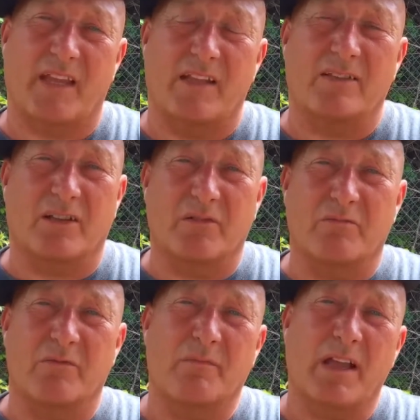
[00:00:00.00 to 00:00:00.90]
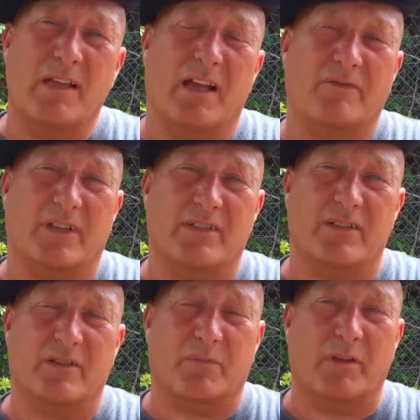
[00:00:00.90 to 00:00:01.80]
So we may have to consider
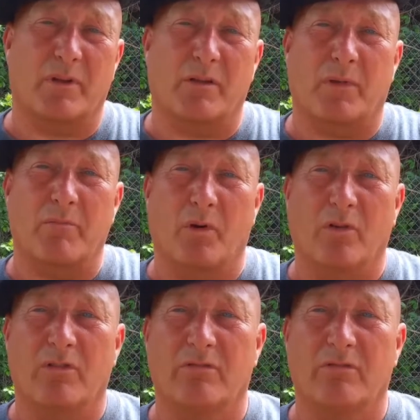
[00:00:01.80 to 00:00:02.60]
something a little bit more